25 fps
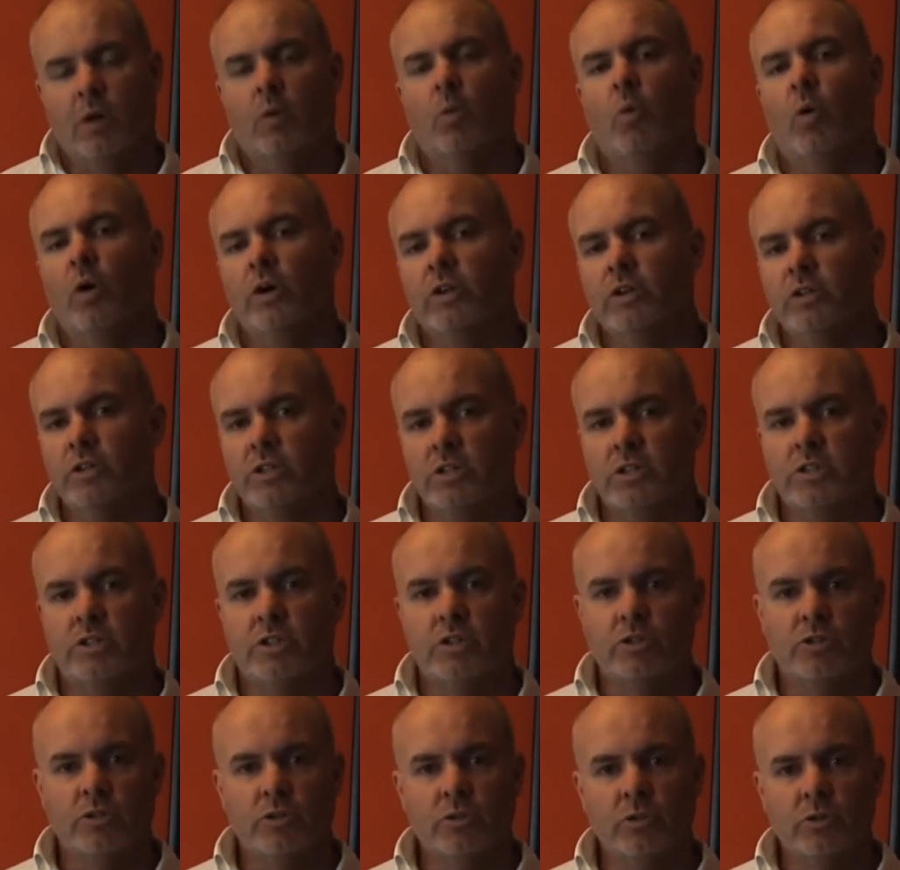what you need
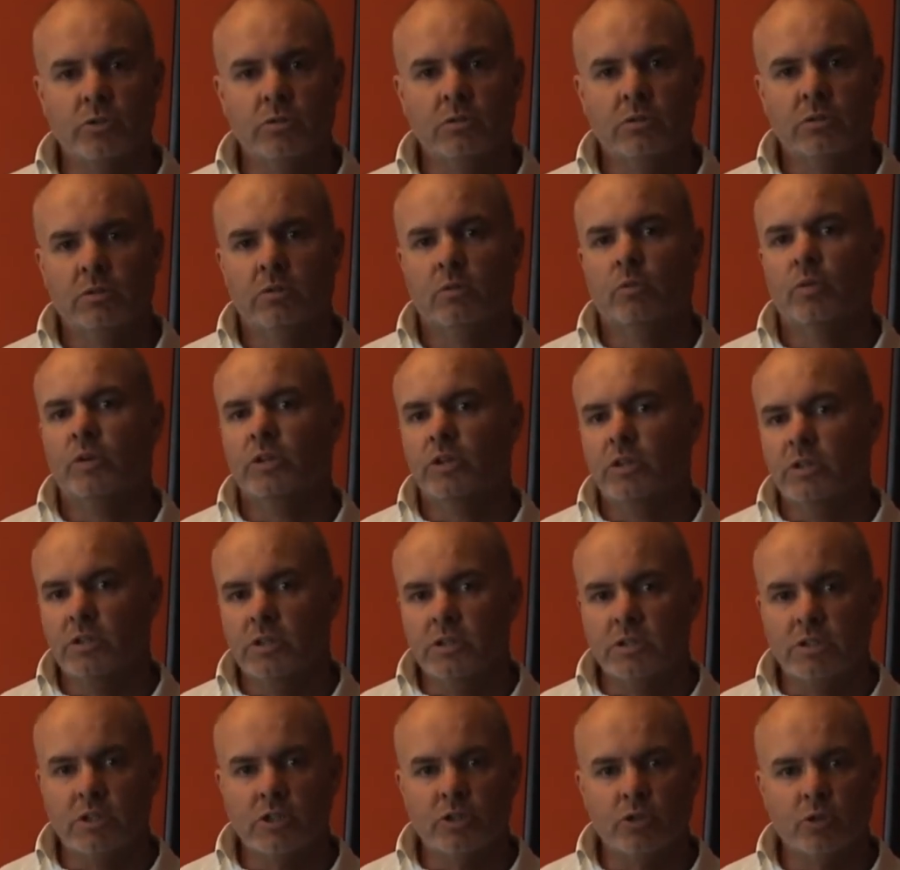to do, when you
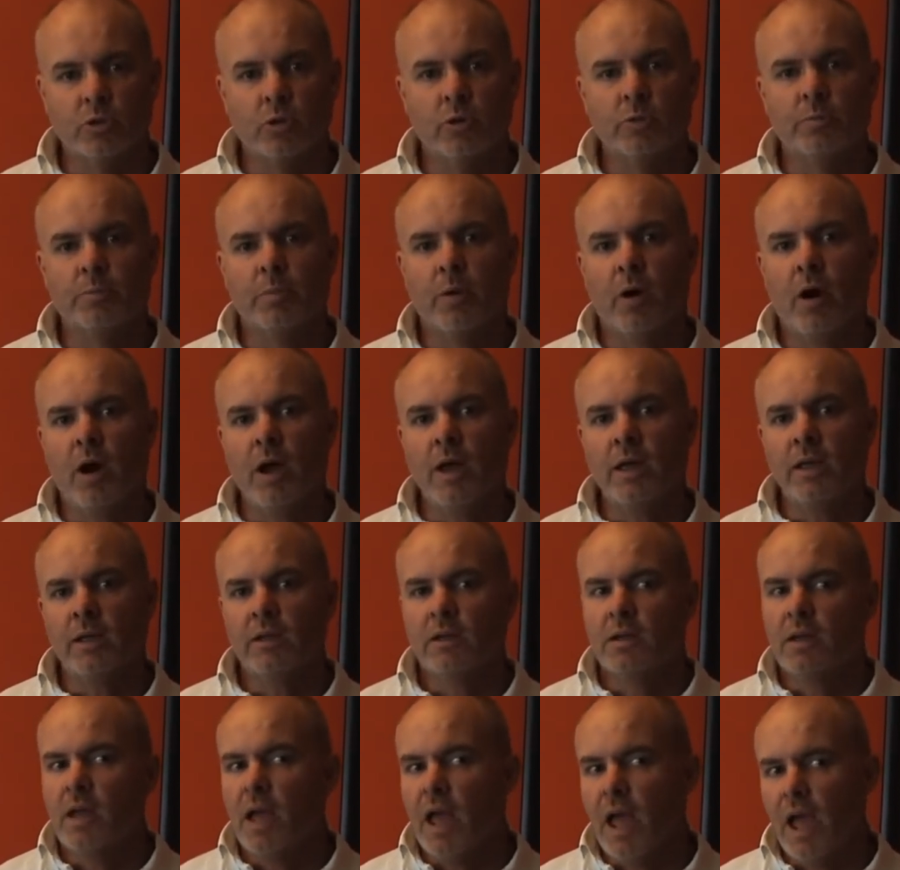need to do it by,
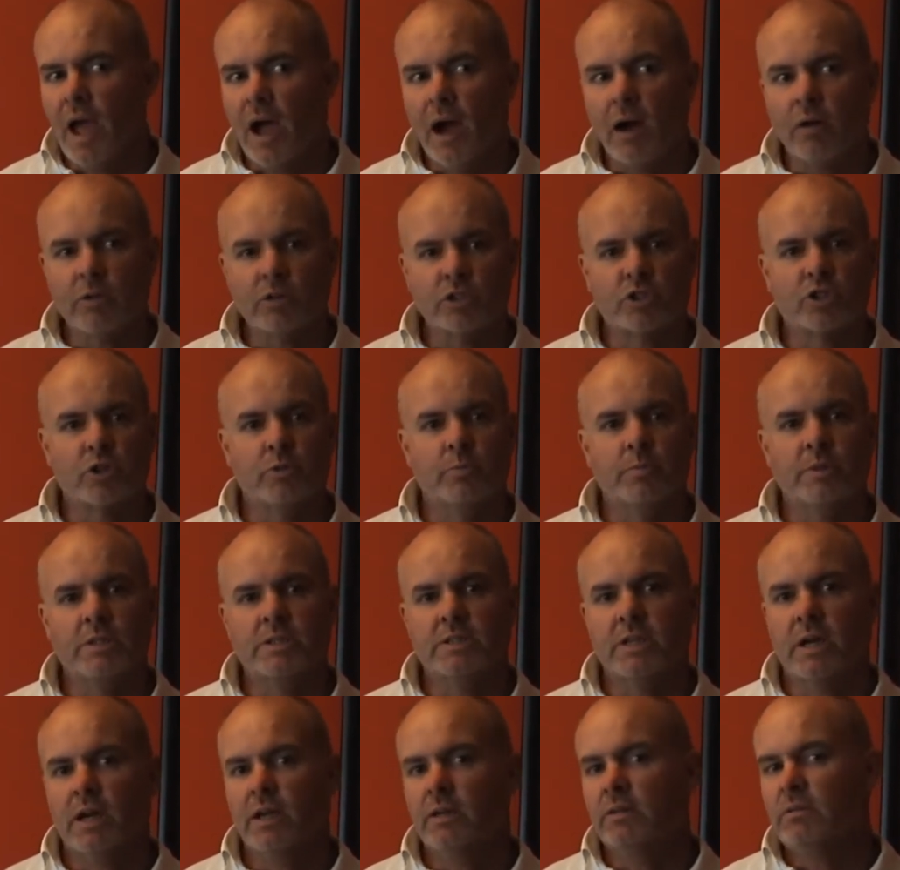how it should be
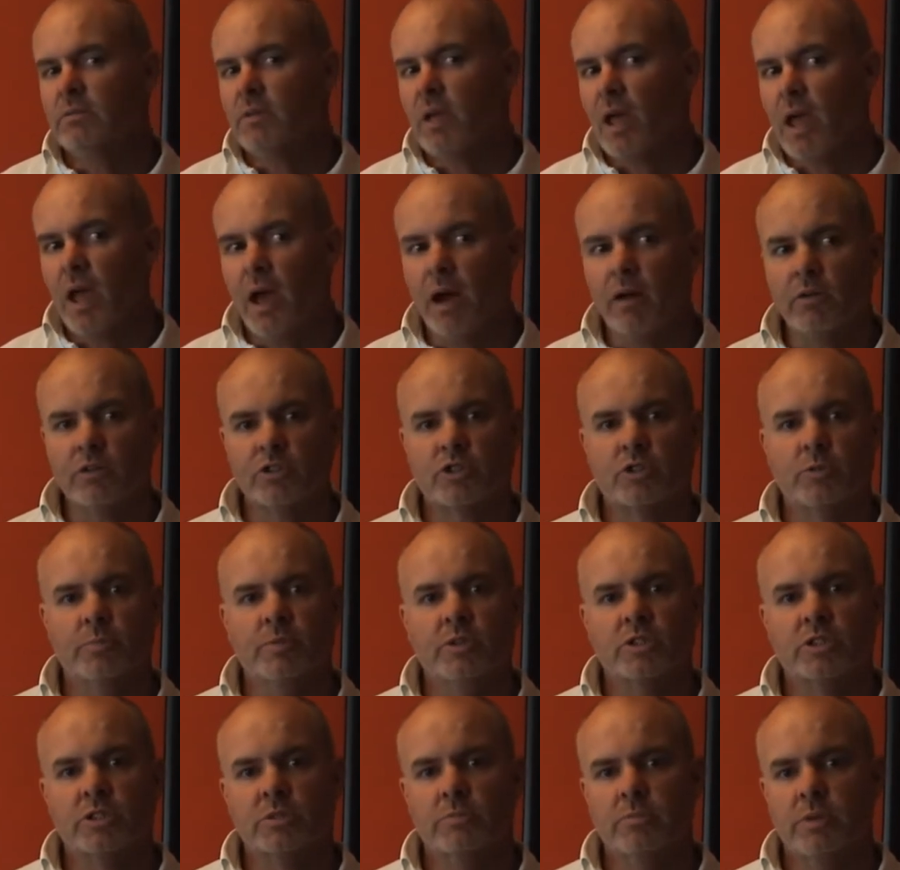done, how it should
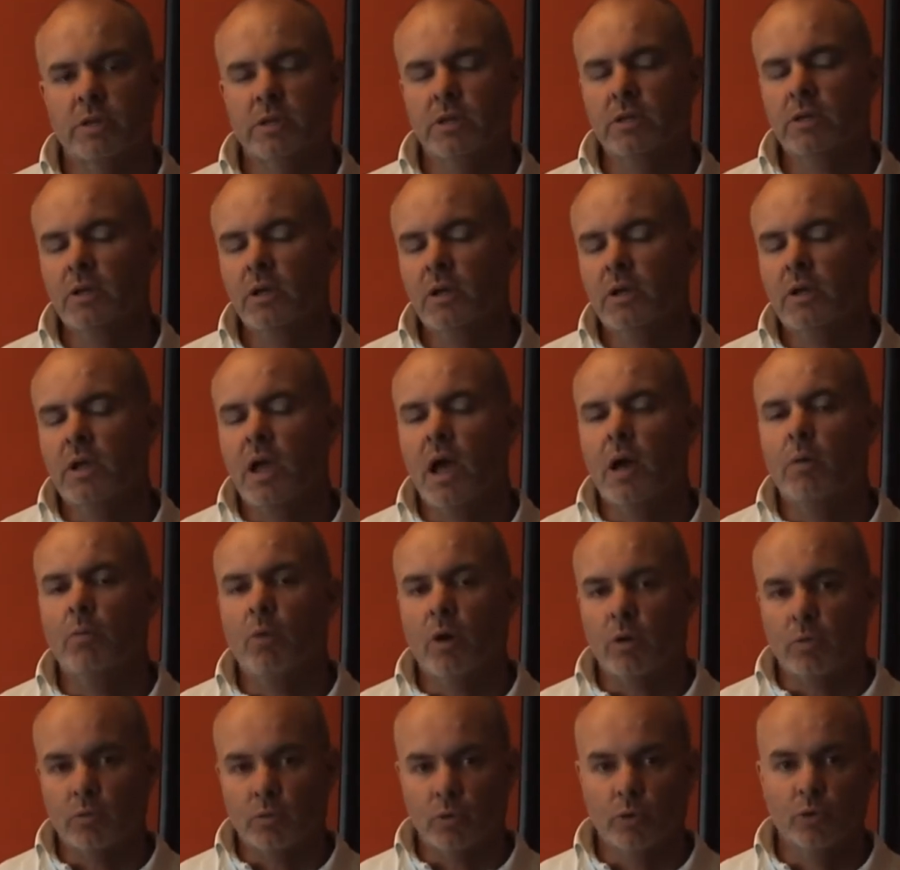be submitted, and
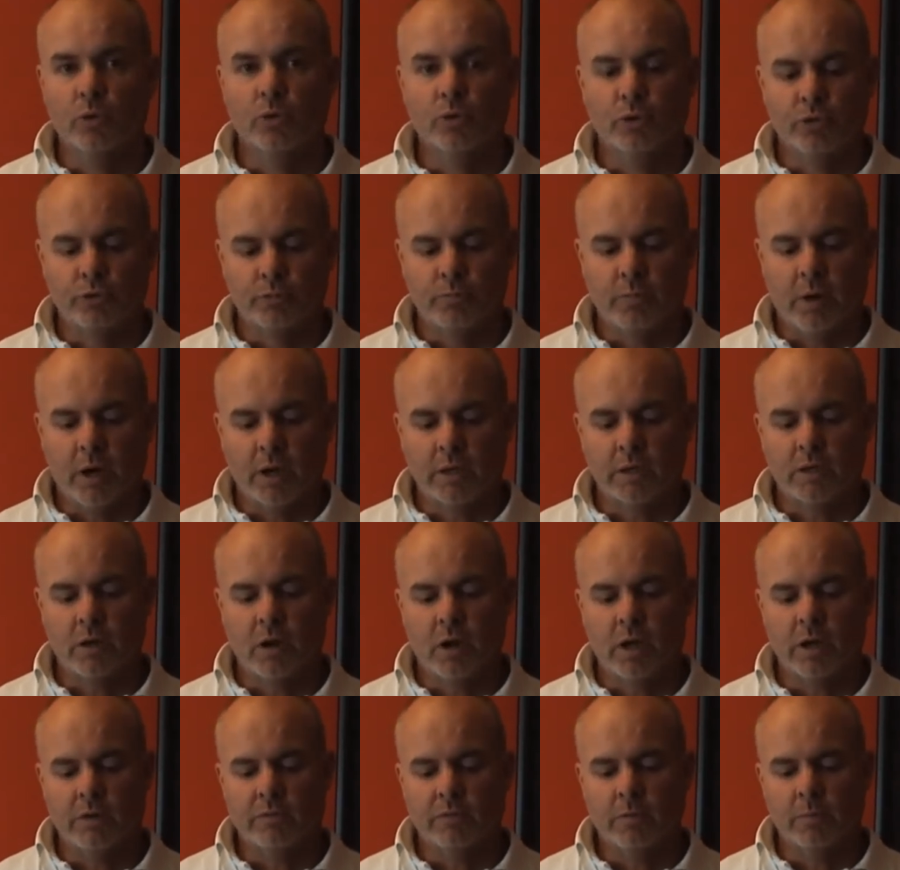what rules might
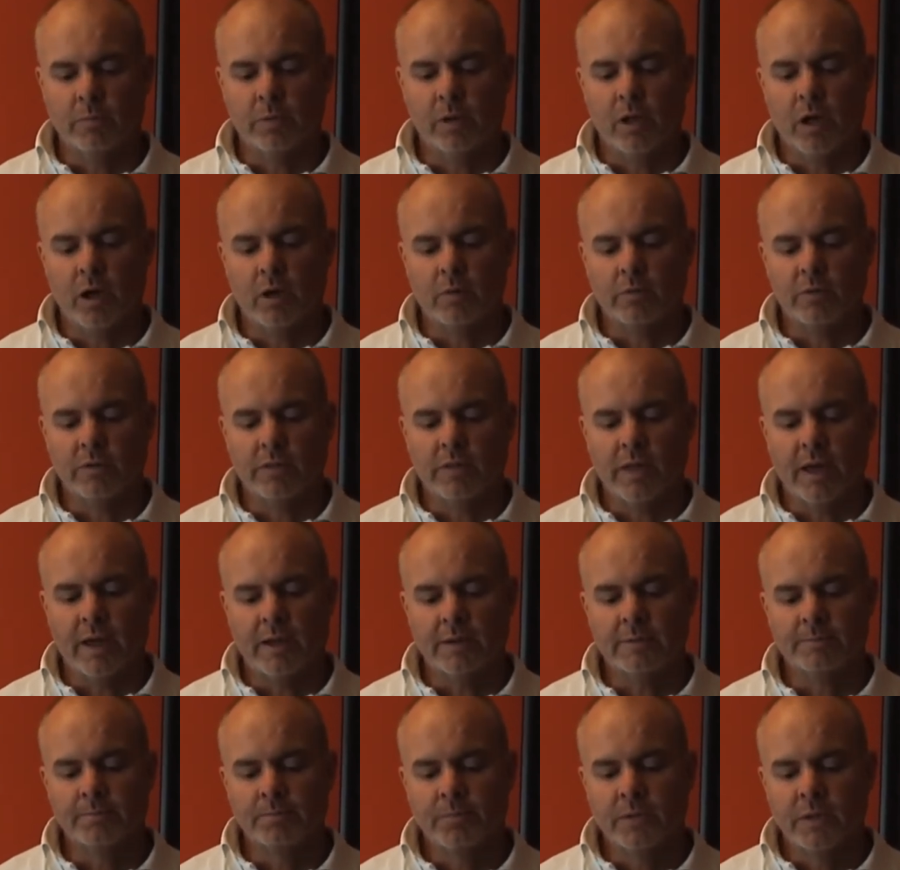kind of apply with
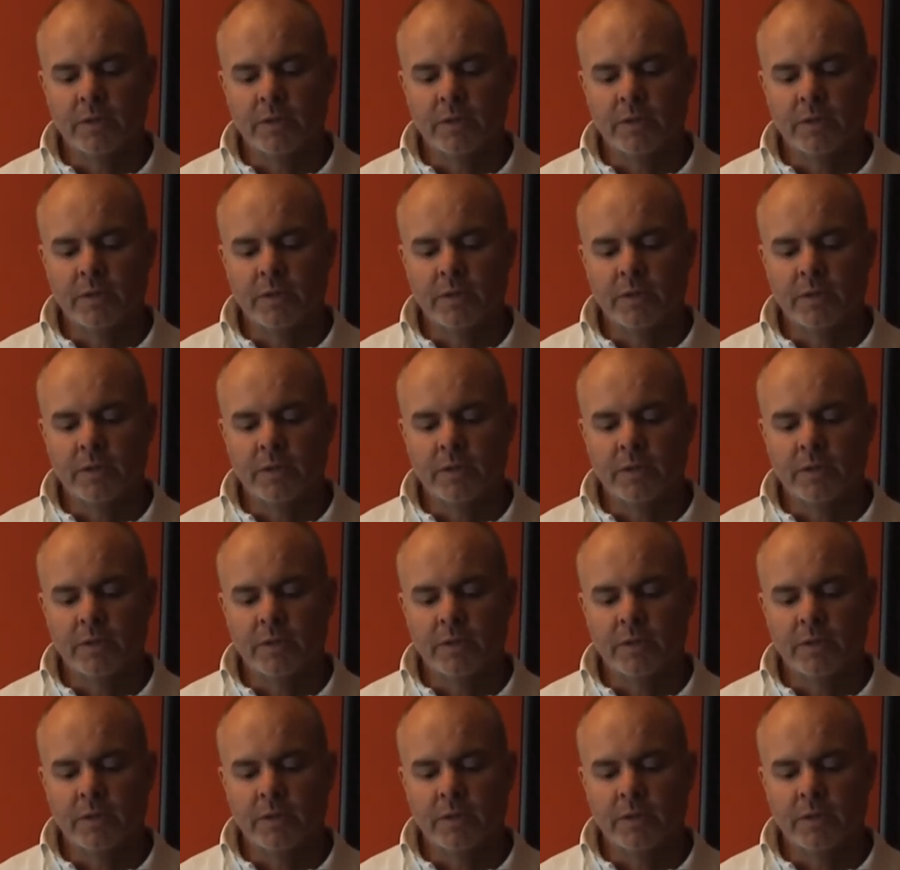that.